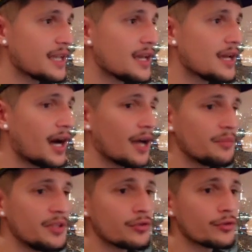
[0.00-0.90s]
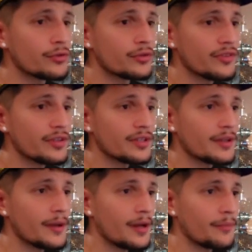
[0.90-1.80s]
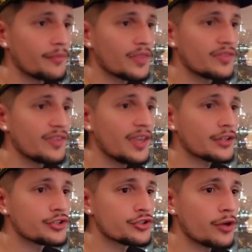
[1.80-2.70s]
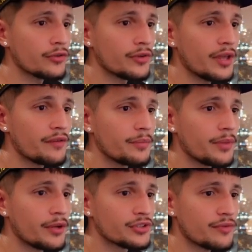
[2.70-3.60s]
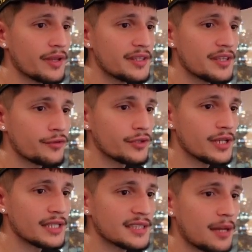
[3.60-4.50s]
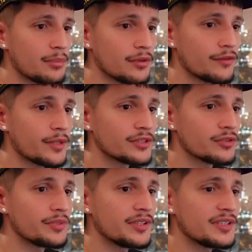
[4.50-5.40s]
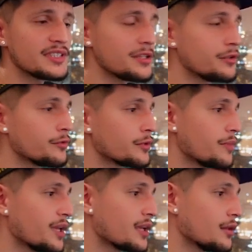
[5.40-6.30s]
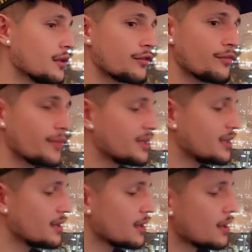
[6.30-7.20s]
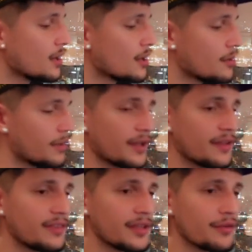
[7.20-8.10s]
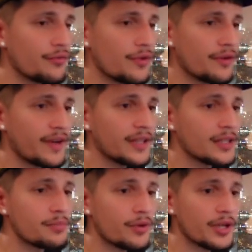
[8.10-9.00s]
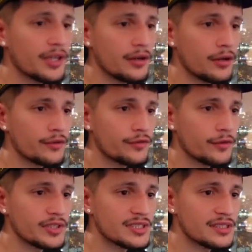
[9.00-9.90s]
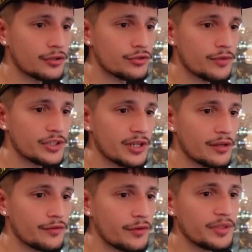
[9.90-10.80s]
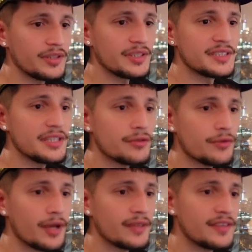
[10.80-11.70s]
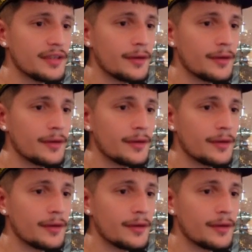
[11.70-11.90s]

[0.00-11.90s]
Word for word: I mean you could um, take a shot on every bounce right here for the last couple of months on BTC and you would make a lot of money. But I think if we are finally breaking out from this downtrend channel for BTC right here,